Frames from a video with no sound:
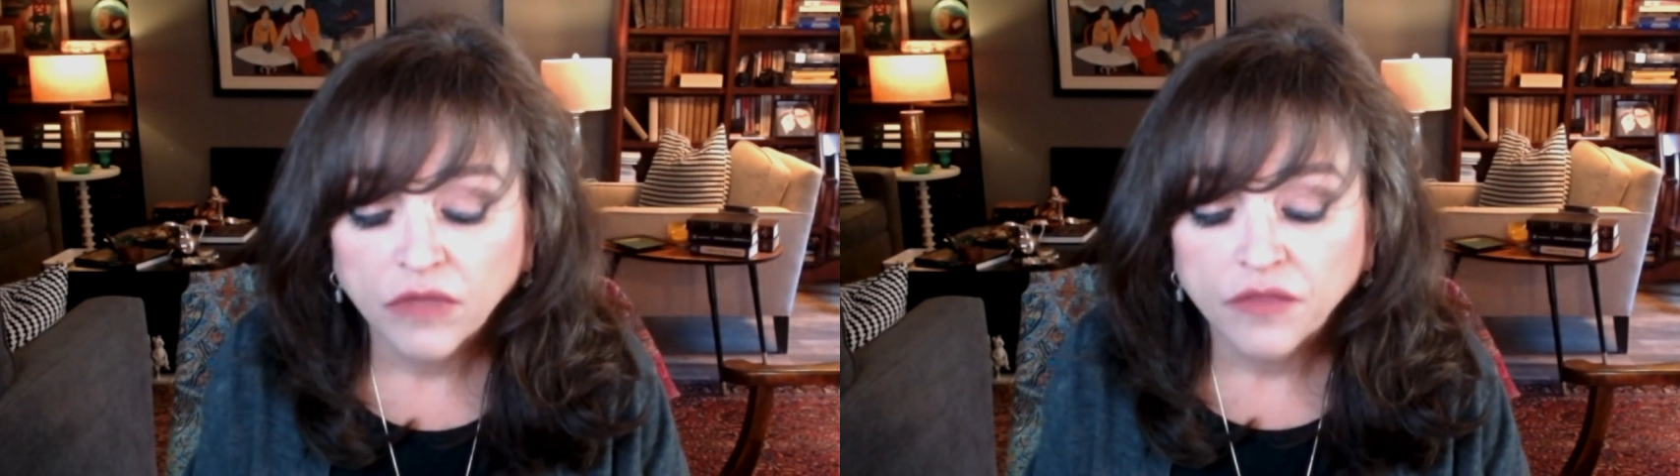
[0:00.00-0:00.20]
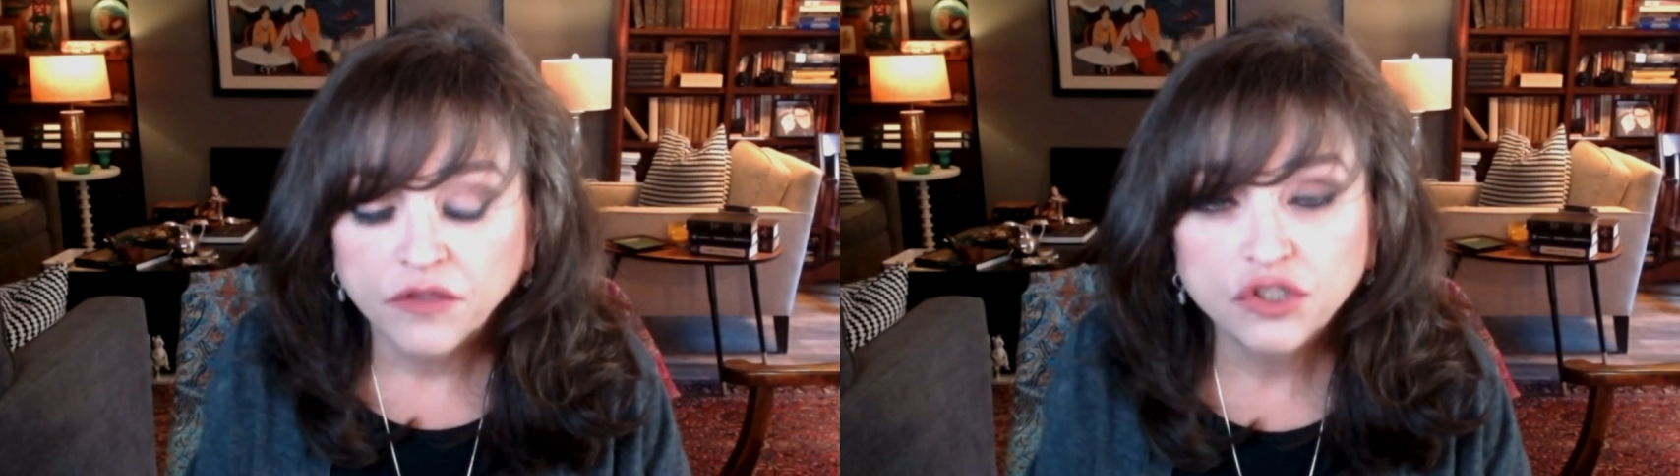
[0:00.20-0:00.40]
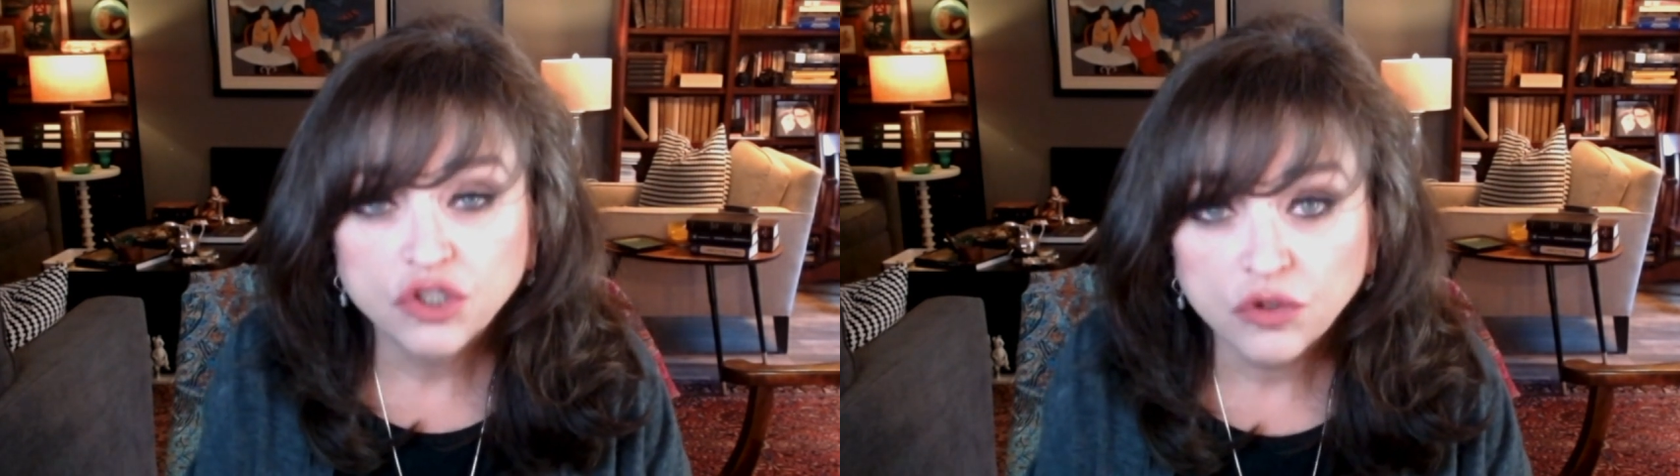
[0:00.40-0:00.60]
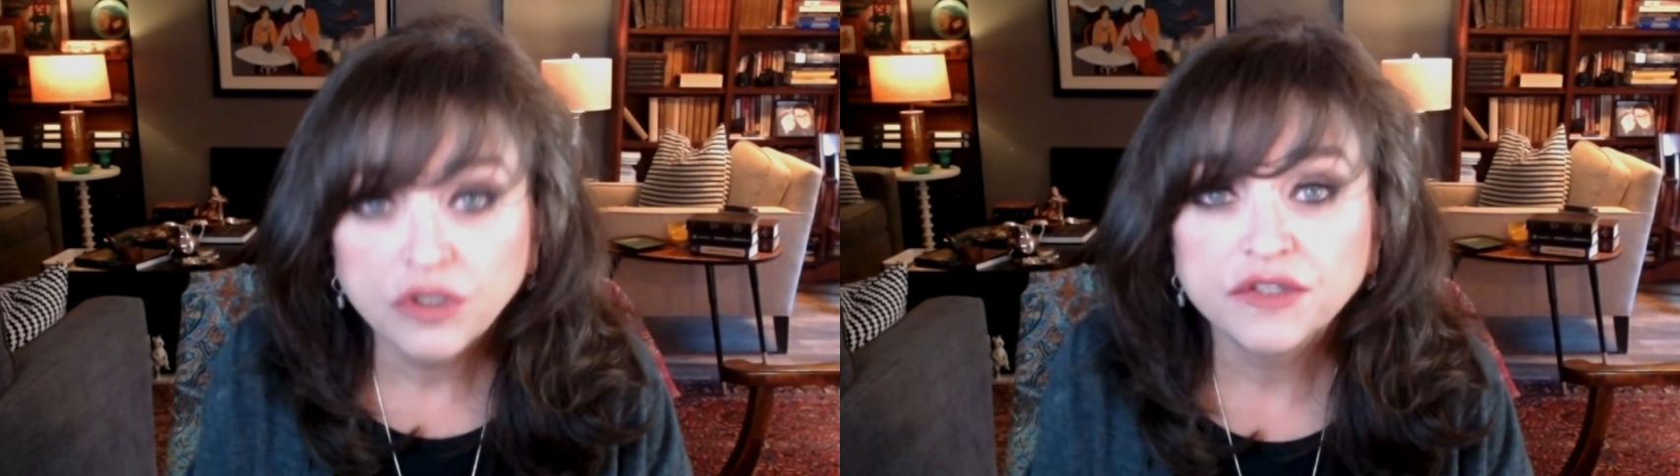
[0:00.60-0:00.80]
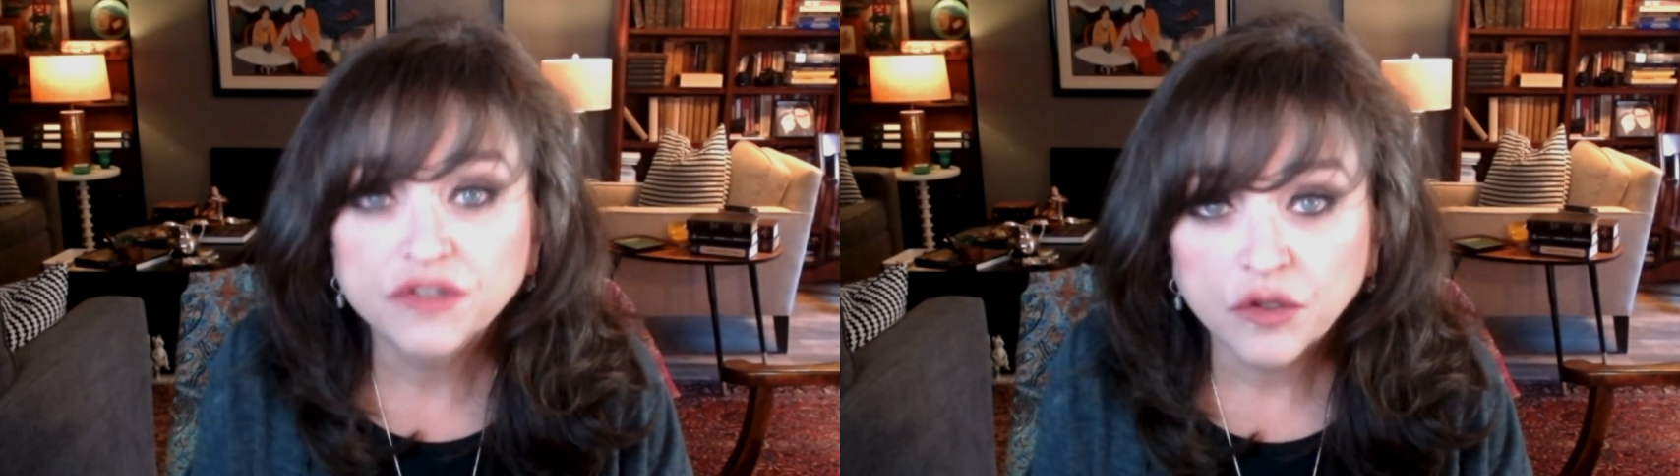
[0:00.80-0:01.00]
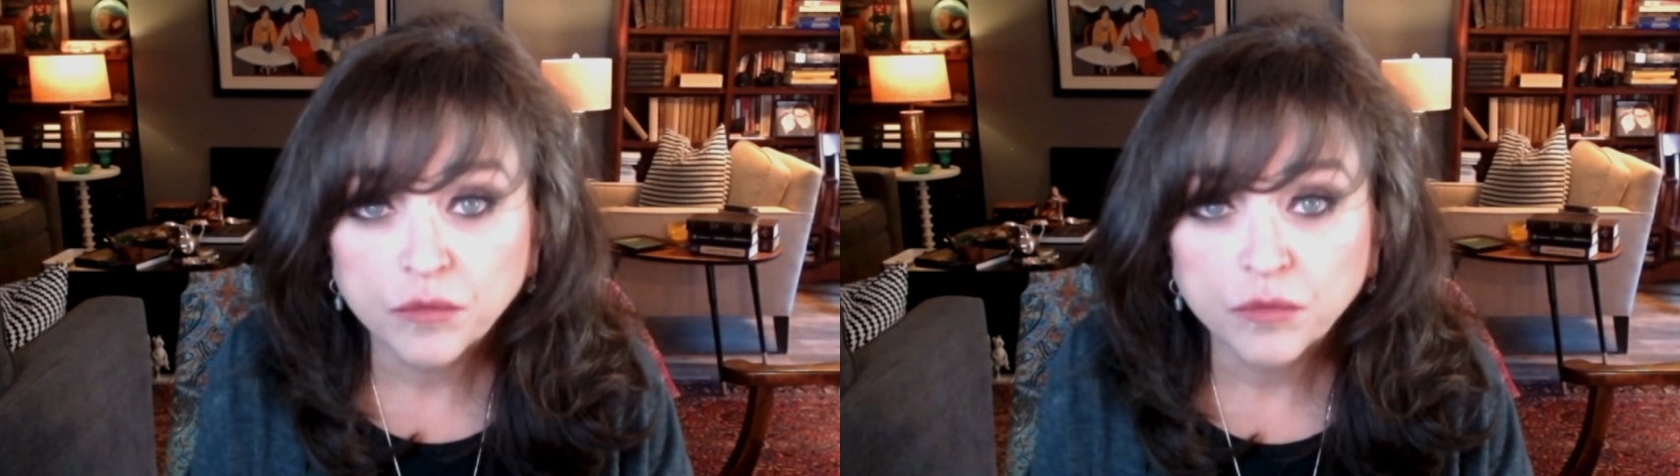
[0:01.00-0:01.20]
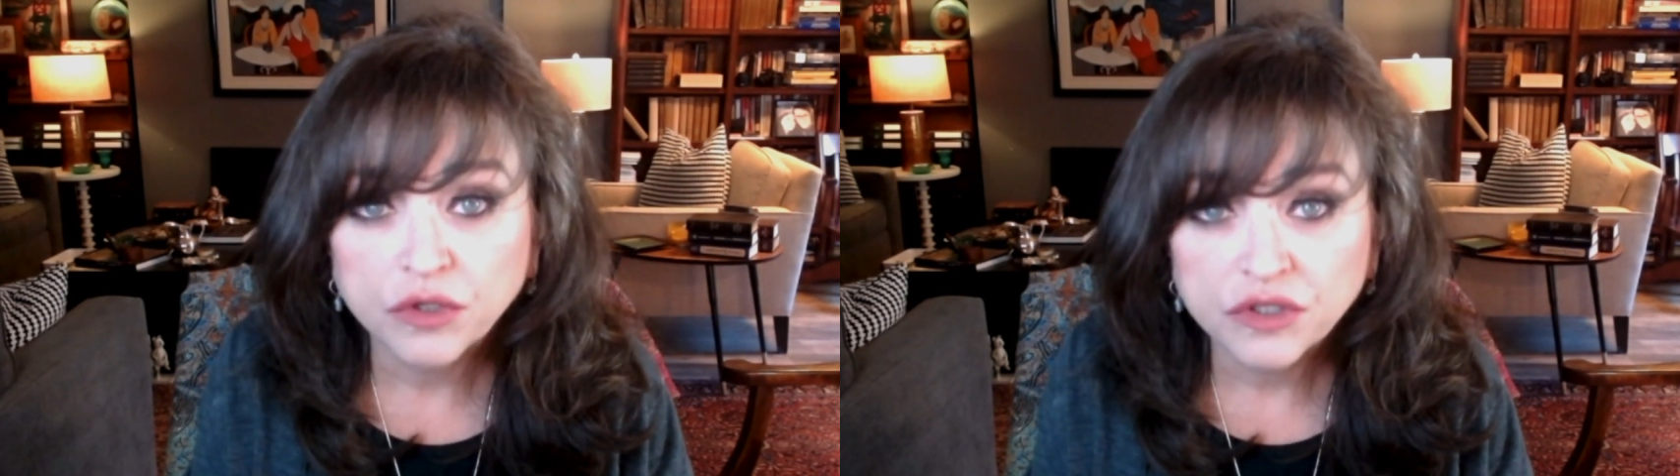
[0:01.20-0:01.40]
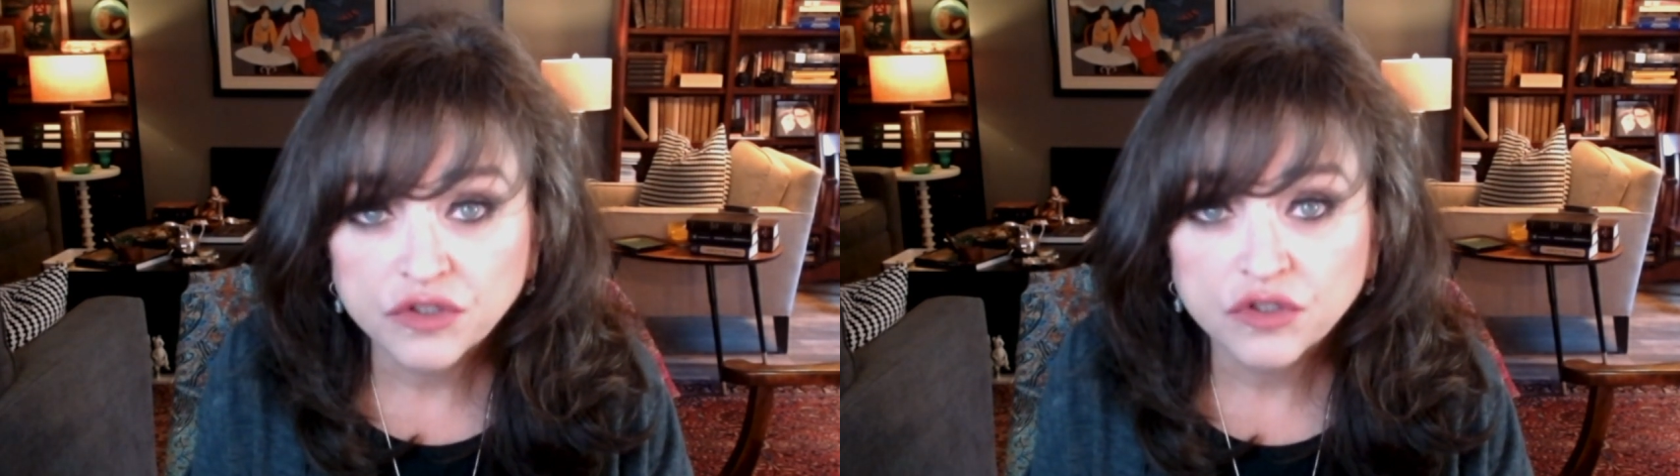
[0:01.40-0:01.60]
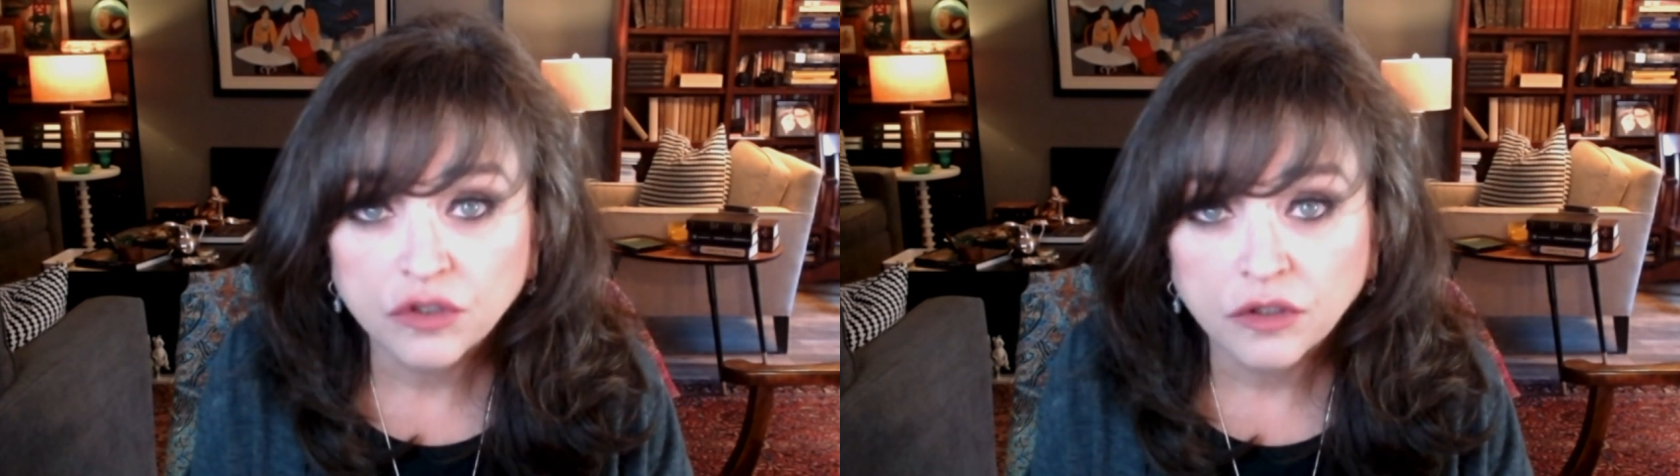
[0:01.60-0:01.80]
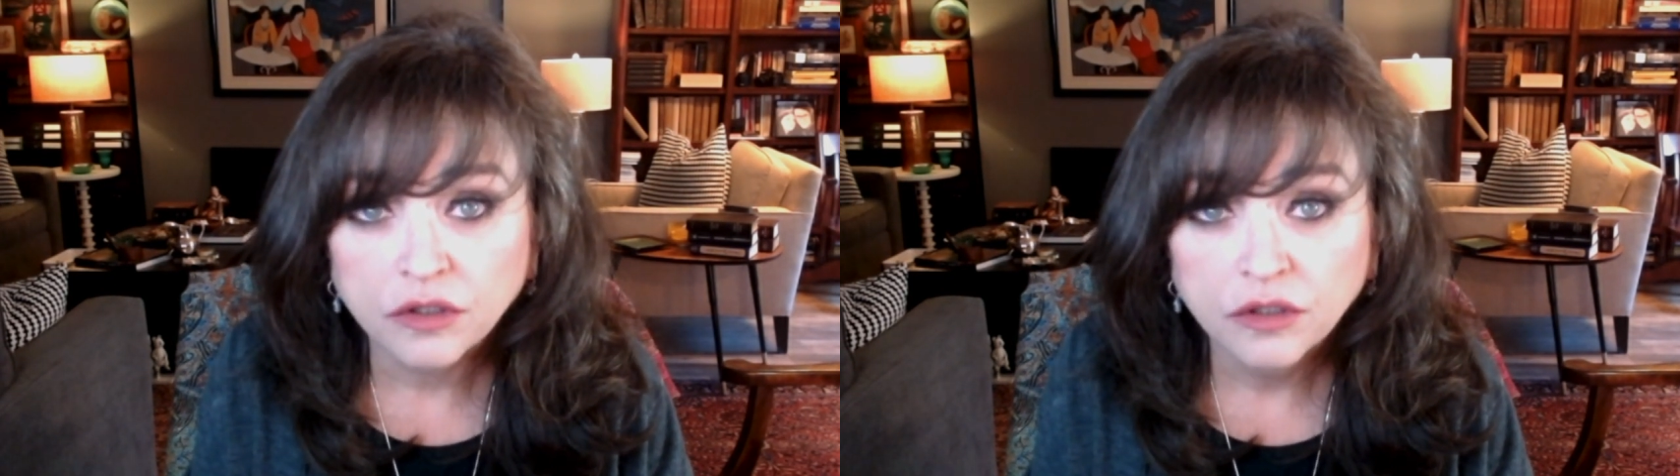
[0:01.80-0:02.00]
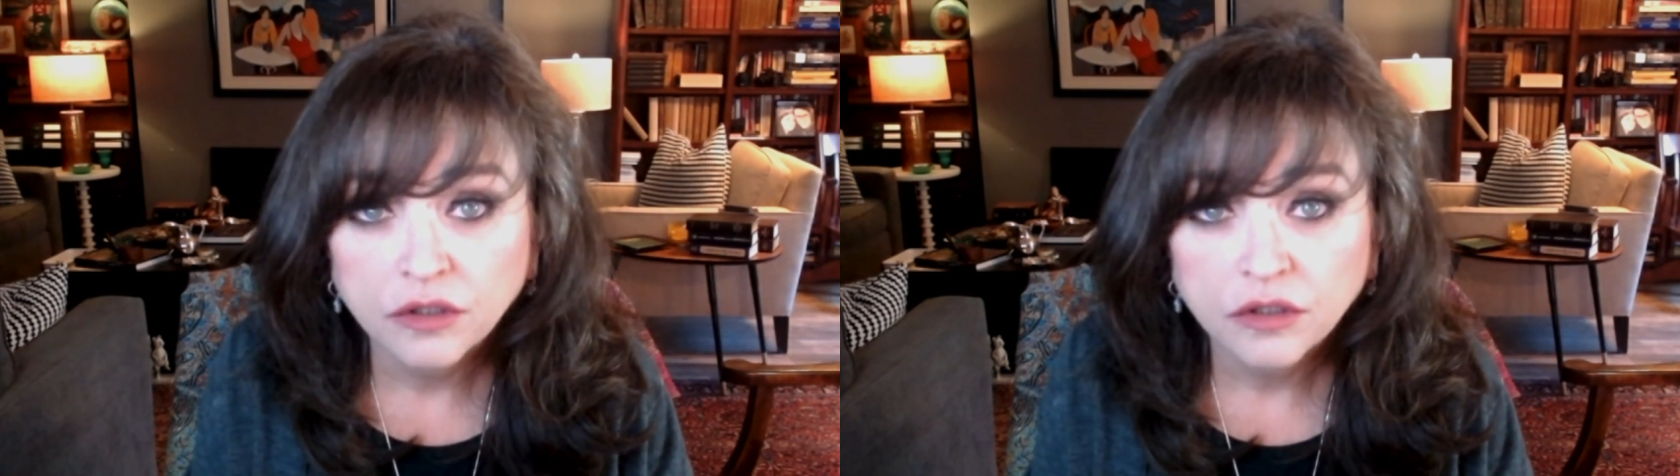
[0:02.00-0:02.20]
The duties of the priesthood